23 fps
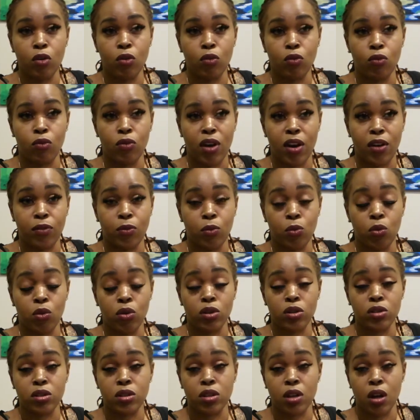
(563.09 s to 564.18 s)
rough
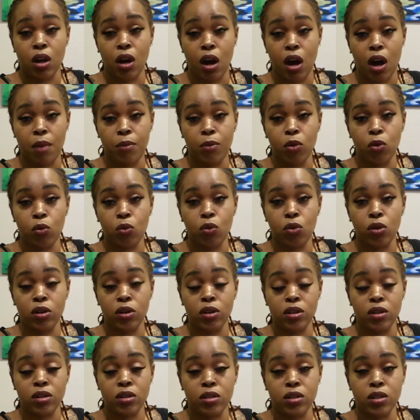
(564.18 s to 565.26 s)
waters to calmer
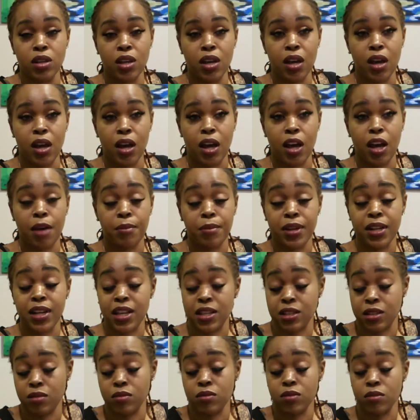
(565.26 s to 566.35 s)
waters. And
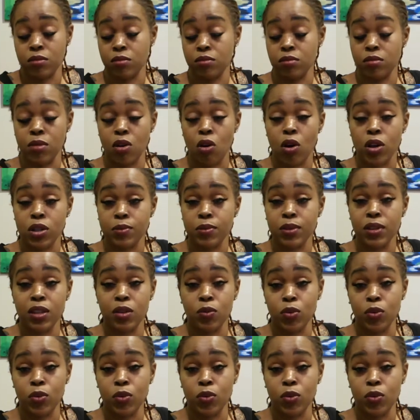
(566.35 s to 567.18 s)
that's ultimately